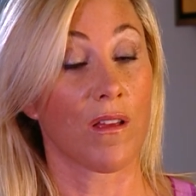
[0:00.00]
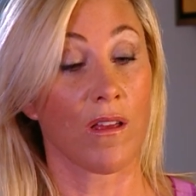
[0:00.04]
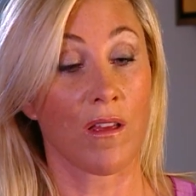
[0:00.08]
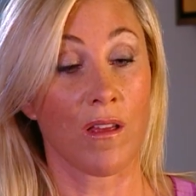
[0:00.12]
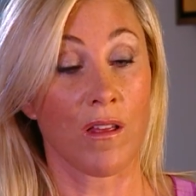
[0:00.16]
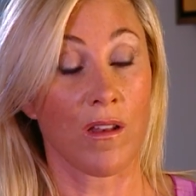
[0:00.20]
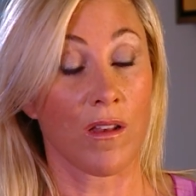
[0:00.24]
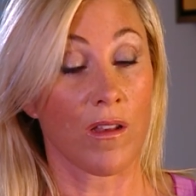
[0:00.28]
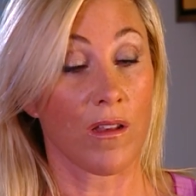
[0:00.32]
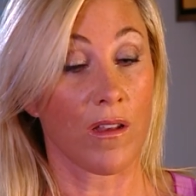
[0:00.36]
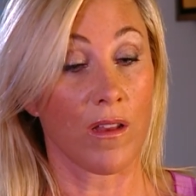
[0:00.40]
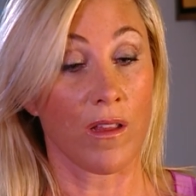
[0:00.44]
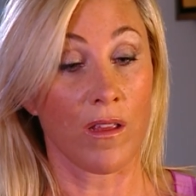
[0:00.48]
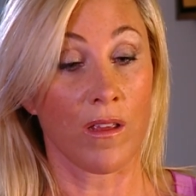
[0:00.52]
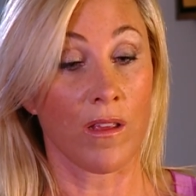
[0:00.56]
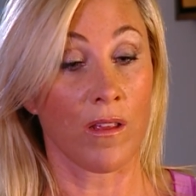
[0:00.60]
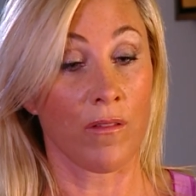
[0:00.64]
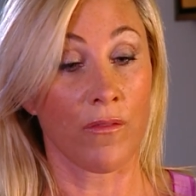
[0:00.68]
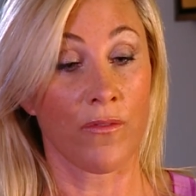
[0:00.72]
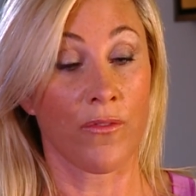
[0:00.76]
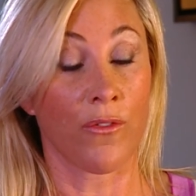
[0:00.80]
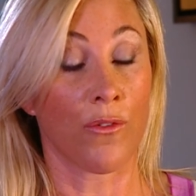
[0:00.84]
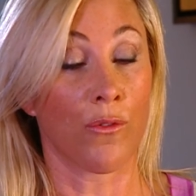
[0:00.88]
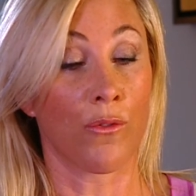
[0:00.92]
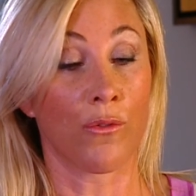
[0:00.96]
and
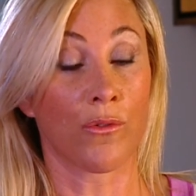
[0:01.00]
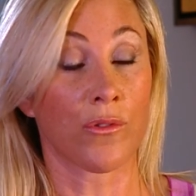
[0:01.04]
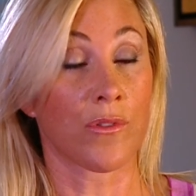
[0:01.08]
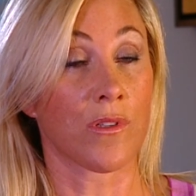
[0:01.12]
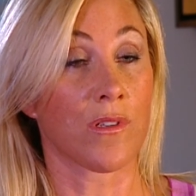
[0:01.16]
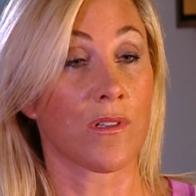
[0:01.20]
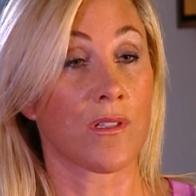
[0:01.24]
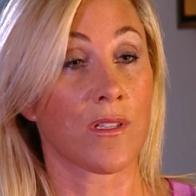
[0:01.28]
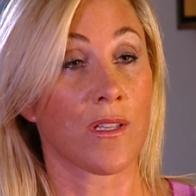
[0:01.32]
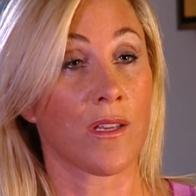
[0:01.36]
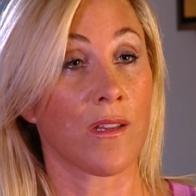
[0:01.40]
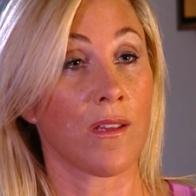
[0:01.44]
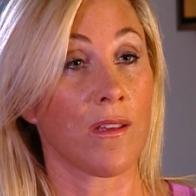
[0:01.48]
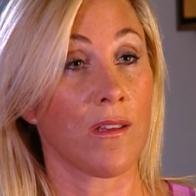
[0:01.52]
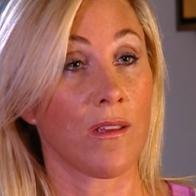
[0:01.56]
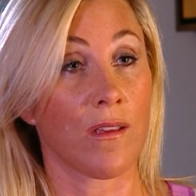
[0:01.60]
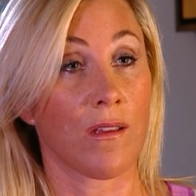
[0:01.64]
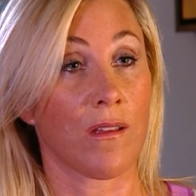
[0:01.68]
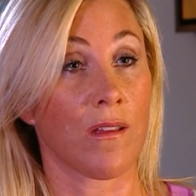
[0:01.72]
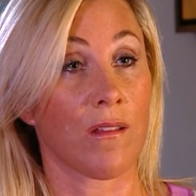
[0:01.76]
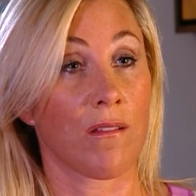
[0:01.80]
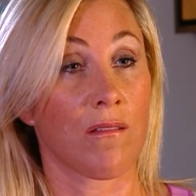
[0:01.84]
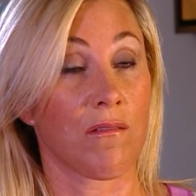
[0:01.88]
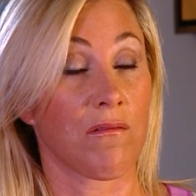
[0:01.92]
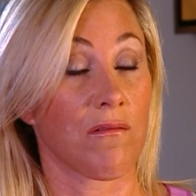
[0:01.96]
for all to see,
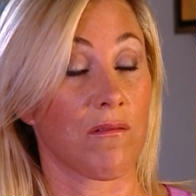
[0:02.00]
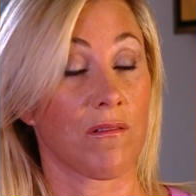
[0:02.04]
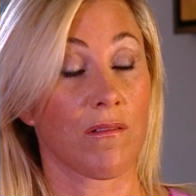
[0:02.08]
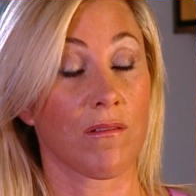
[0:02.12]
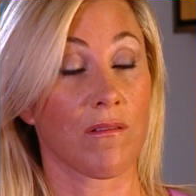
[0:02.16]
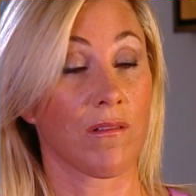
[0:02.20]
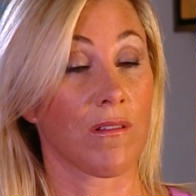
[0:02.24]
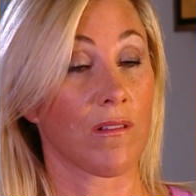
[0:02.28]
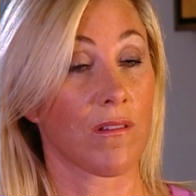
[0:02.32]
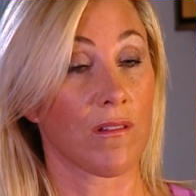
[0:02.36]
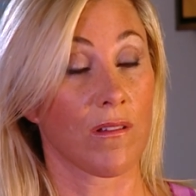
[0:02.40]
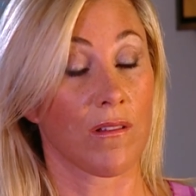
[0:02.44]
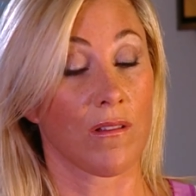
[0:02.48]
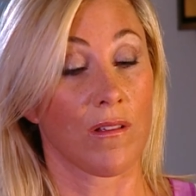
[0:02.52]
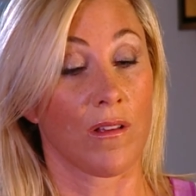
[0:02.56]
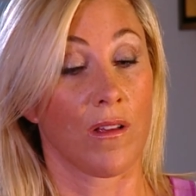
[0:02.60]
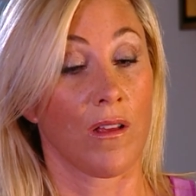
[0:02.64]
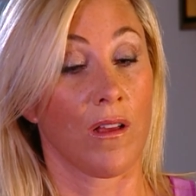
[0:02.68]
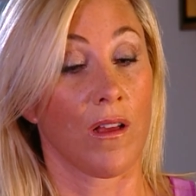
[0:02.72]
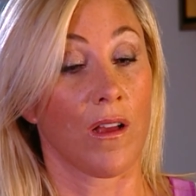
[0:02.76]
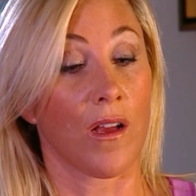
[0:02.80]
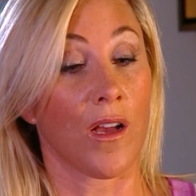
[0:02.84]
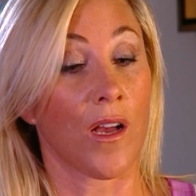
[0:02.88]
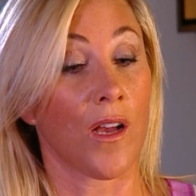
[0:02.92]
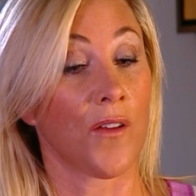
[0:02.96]
and
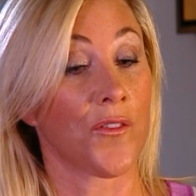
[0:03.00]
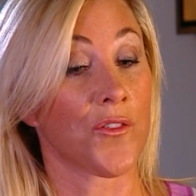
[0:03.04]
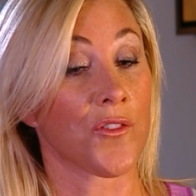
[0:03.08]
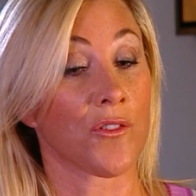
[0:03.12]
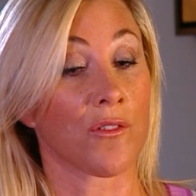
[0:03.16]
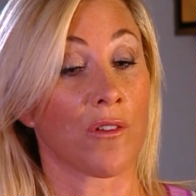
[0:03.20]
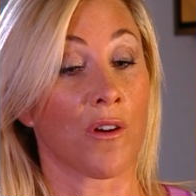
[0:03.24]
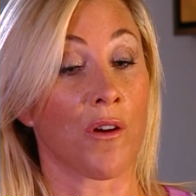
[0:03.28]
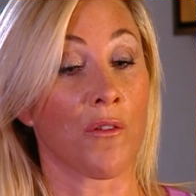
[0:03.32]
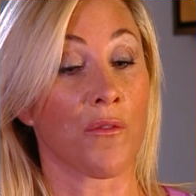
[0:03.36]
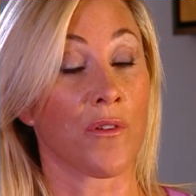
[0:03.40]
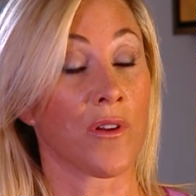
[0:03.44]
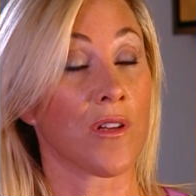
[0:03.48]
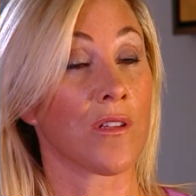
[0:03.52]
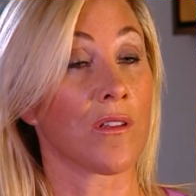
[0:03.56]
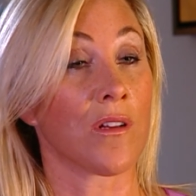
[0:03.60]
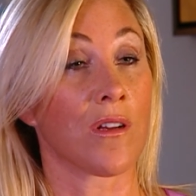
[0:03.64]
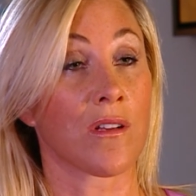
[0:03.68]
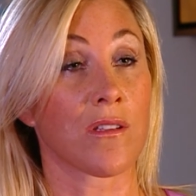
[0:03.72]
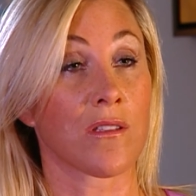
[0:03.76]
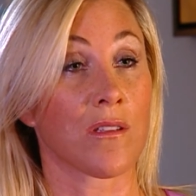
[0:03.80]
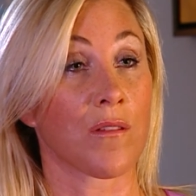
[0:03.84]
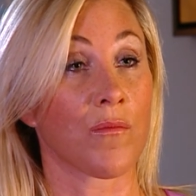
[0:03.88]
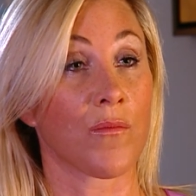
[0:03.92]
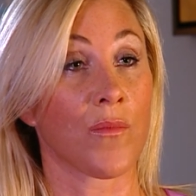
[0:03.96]
after I
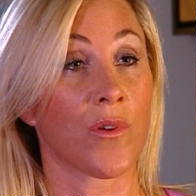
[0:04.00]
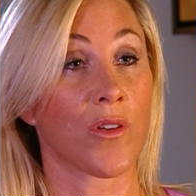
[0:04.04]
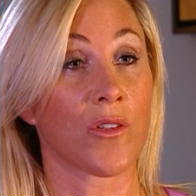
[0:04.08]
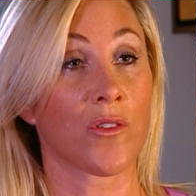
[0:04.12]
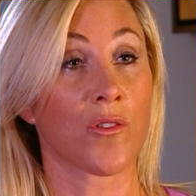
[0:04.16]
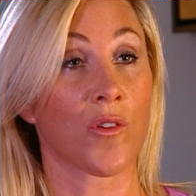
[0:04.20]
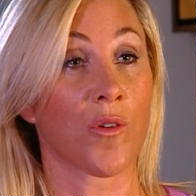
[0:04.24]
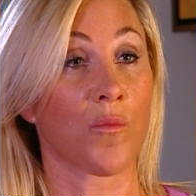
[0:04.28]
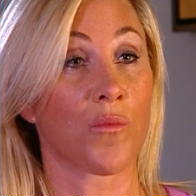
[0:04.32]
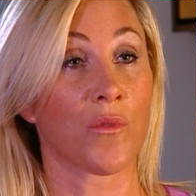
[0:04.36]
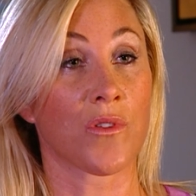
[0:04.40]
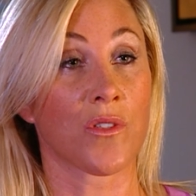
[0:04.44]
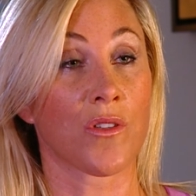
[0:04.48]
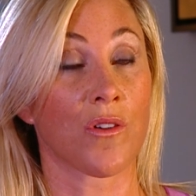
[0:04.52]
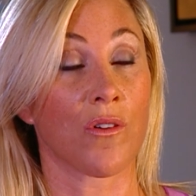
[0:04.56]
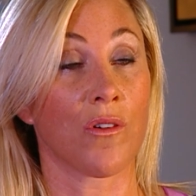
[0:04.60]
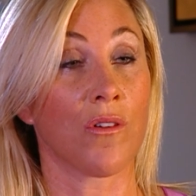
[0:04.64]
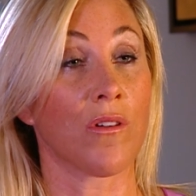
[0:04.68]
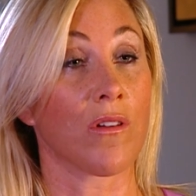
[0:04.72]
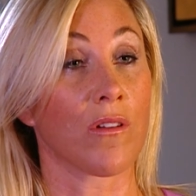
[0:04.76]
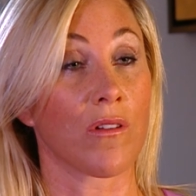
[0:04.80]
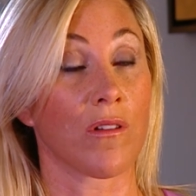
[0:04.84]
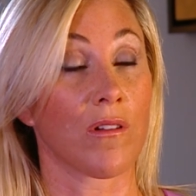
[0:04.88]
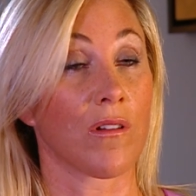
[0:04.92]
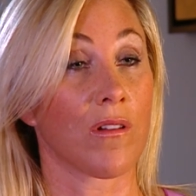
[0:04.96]
realised that my job was
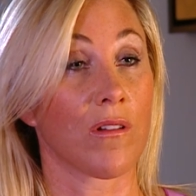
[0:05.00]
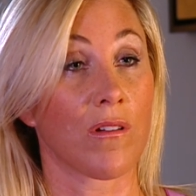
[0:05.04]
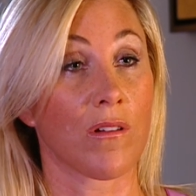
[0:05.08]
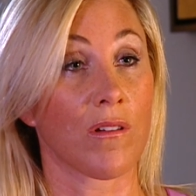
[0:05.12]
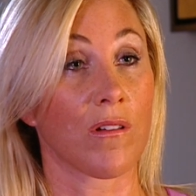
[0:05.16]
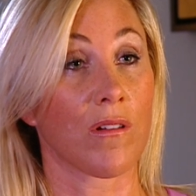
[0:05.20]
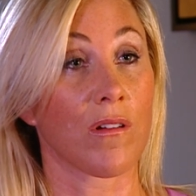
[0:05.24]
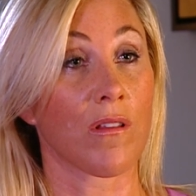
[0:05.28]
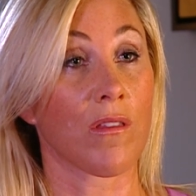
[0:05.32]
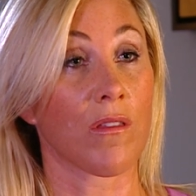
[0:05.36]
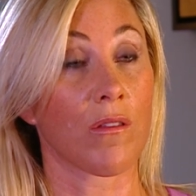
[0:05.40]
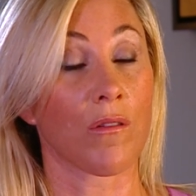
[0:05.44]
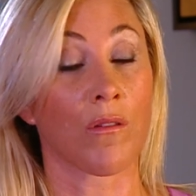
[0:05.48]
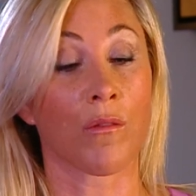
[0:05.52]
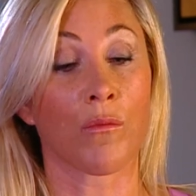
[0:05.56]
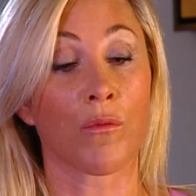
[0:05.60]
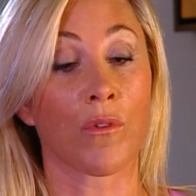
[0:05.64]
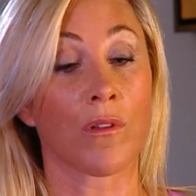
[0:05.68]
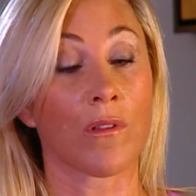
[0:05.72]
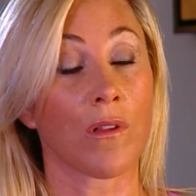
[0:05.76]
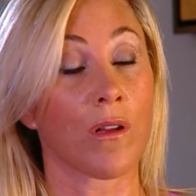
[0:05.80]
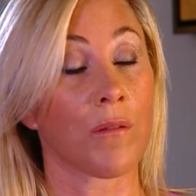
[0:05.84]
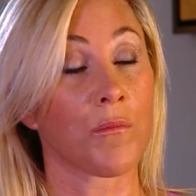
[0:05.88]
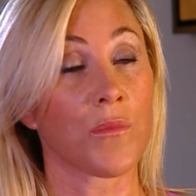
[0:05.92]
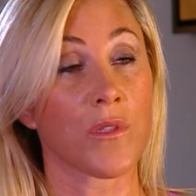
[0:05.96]
gone, I thought,
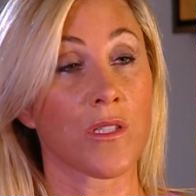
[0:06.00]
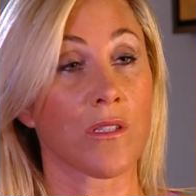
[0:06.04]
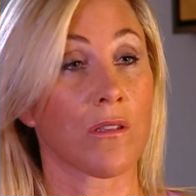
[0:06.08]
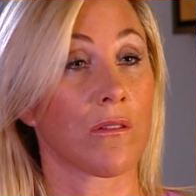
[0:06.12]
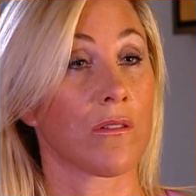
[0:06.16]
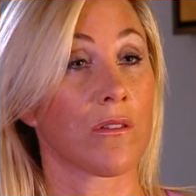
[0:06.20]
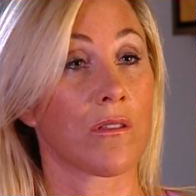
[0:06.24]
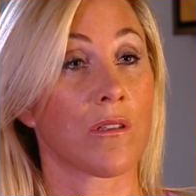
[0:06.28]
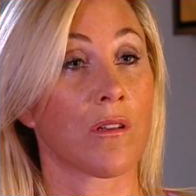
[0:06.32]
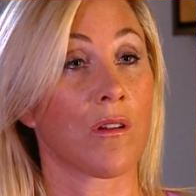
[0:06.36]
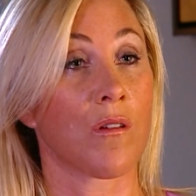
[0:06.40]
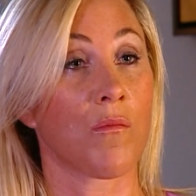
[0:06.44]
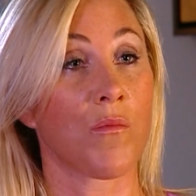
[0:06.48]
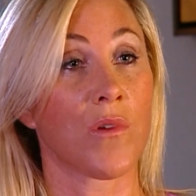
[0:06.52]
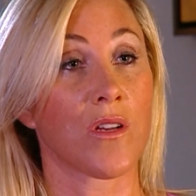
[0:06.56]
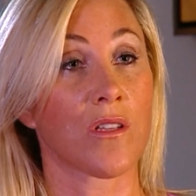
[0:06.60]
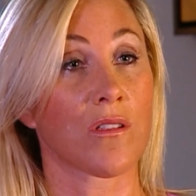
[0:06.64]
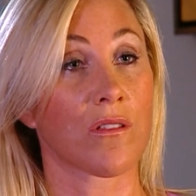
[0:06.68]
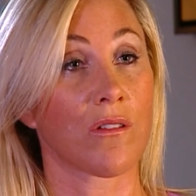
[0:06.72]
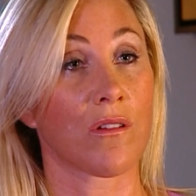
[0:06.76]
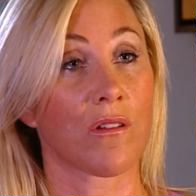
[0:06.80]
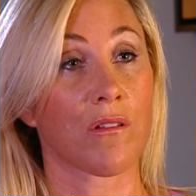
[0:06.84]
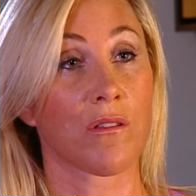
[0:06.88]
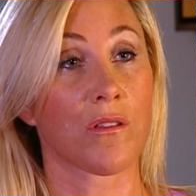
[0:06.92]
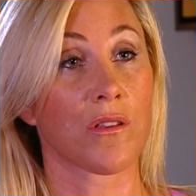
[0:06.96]
well, I'm just going to tell my
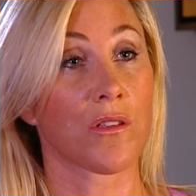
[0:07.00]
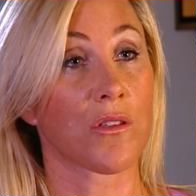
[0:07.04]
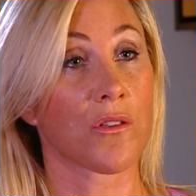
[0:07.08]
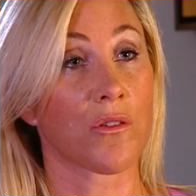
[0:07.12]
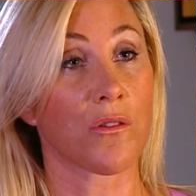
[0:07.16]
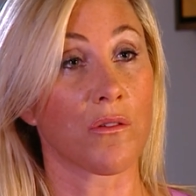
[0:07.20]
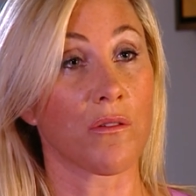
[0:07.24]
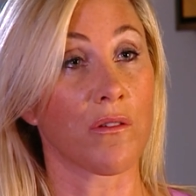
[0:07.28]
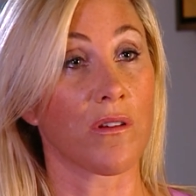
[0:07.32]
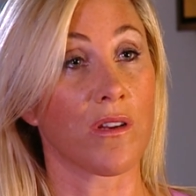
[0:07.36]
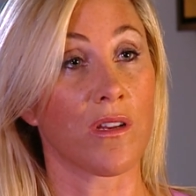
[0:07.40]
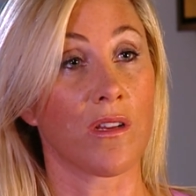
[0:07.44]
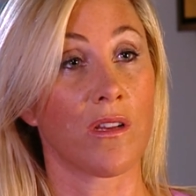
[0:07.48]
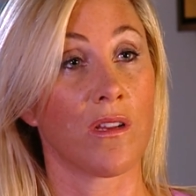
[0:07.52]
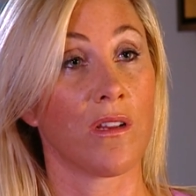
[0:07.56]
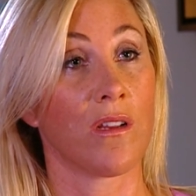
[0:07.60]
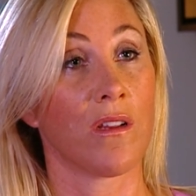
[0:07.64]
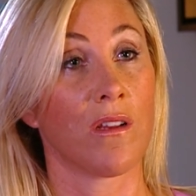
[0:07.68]
side of the story.